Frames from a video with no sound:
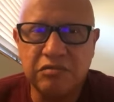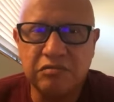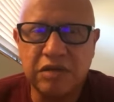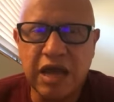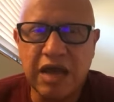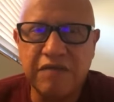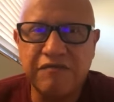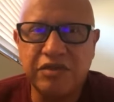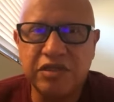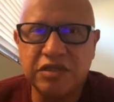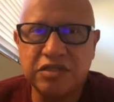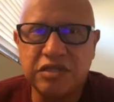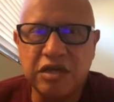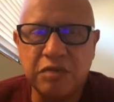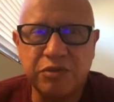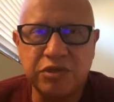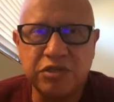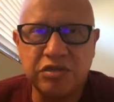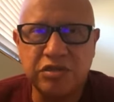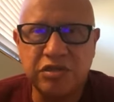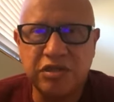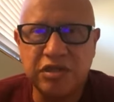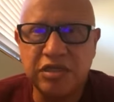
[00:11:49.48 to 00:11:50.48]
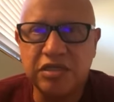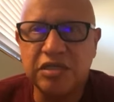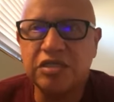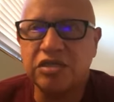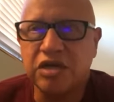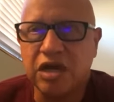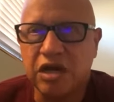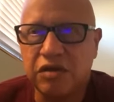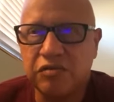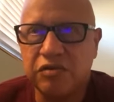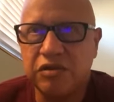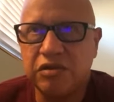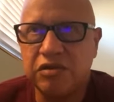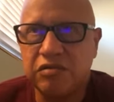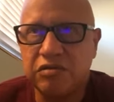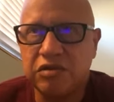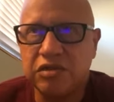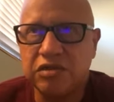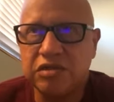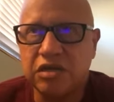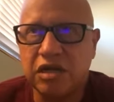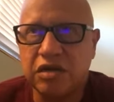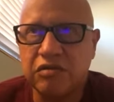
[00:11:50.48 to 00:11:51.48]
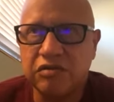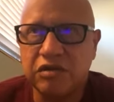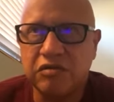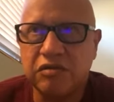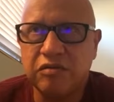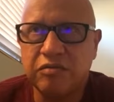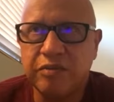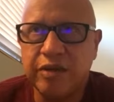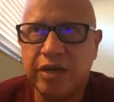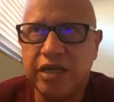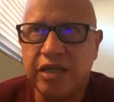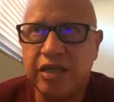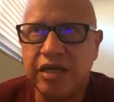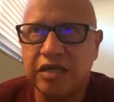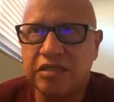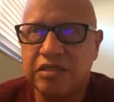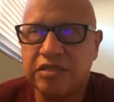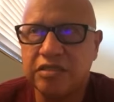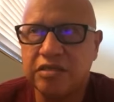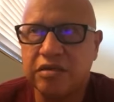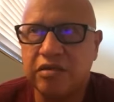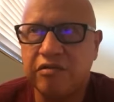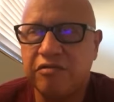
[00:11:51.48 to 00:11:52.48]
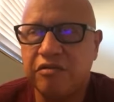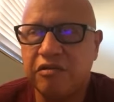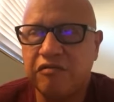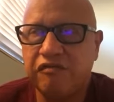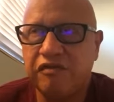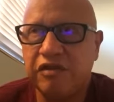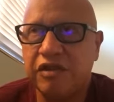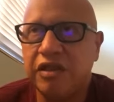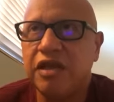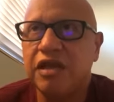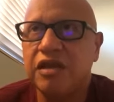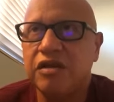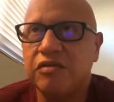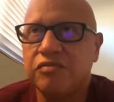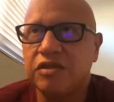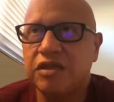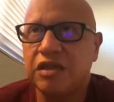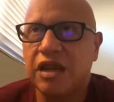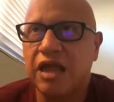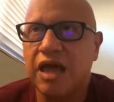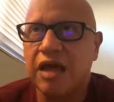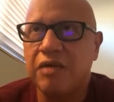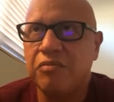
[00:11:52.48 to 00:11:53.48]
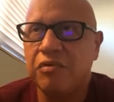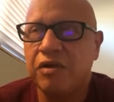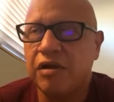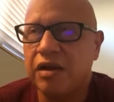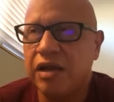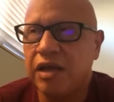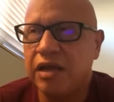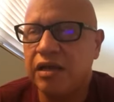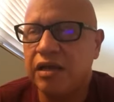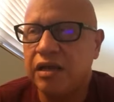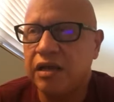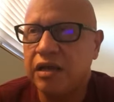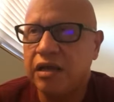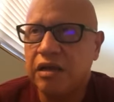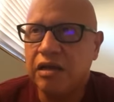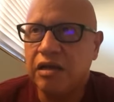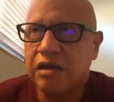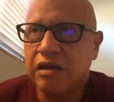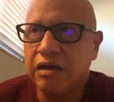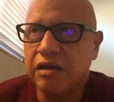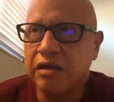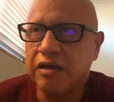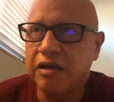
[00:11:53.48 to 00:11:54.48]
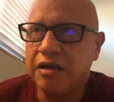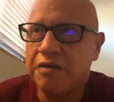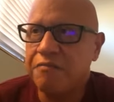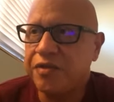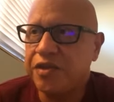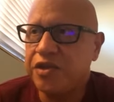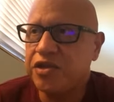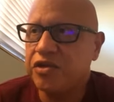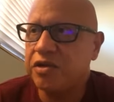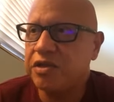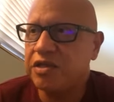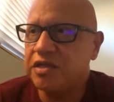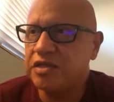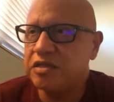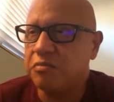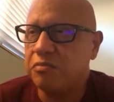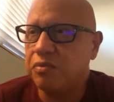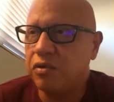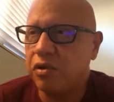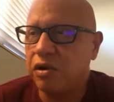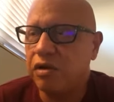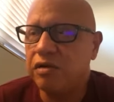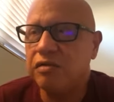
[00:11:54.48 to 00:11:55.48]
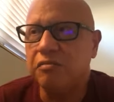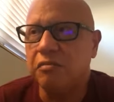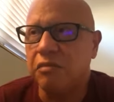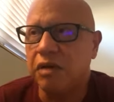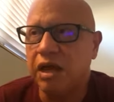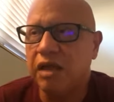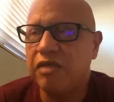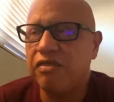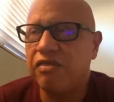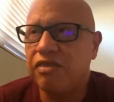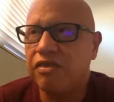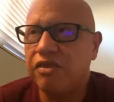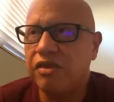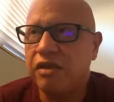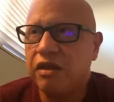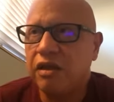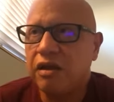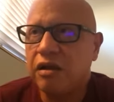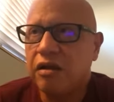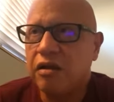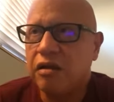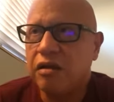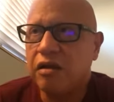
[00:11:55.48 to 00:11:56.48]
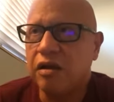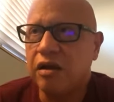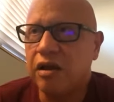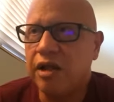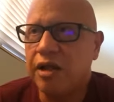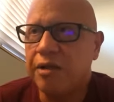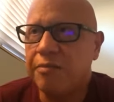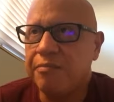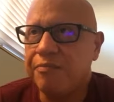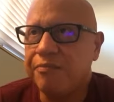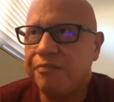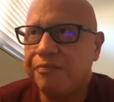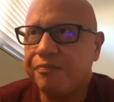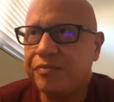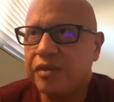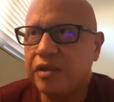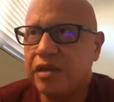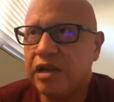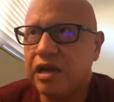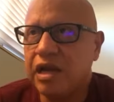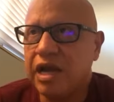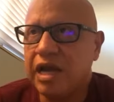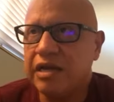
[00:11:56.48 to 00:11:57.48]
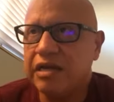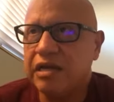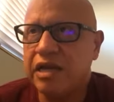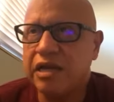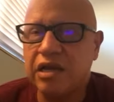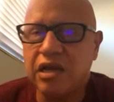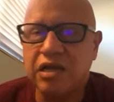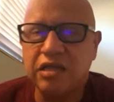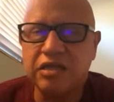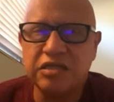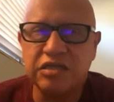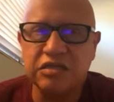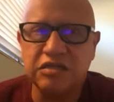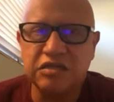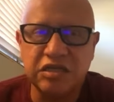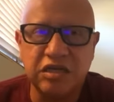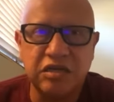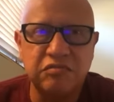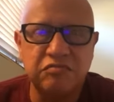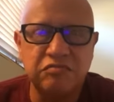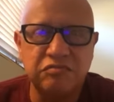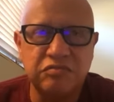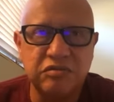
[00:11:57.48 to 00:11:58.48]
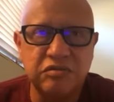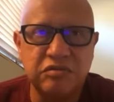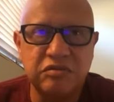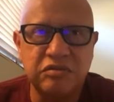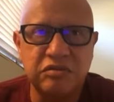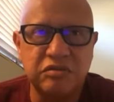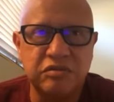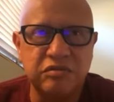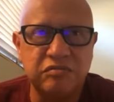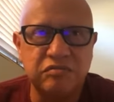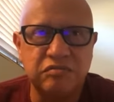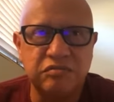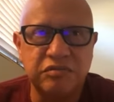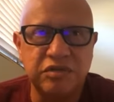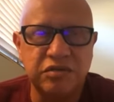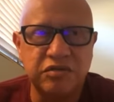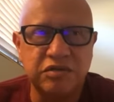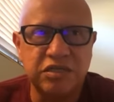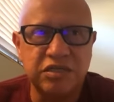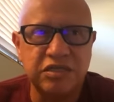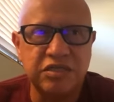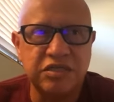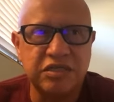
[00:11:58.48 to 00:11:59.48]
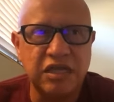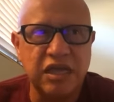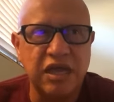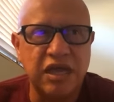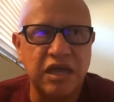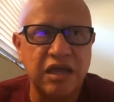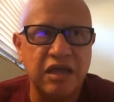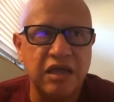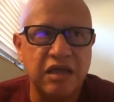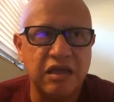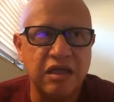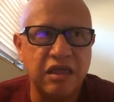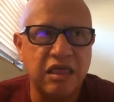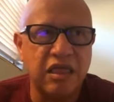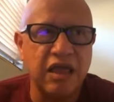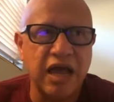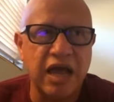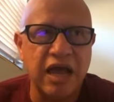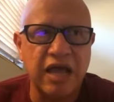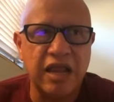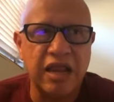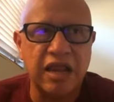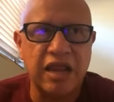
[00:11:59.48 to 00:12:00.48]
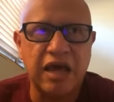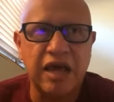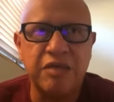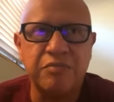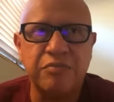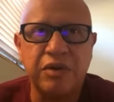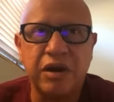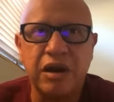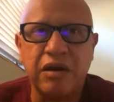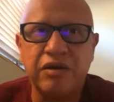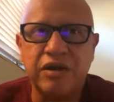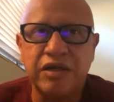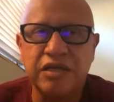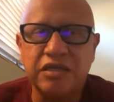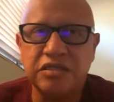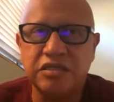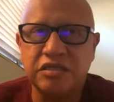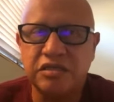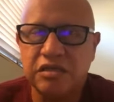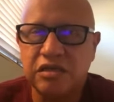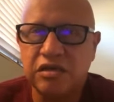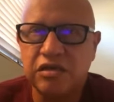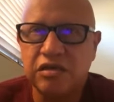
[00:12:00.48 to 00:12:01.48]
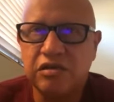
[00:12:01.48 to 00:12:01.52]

having this opportunity to talk with you and to talk with everybody that's uh, affiliated with the library um, during this important month um, and and also to to you know to say that libraries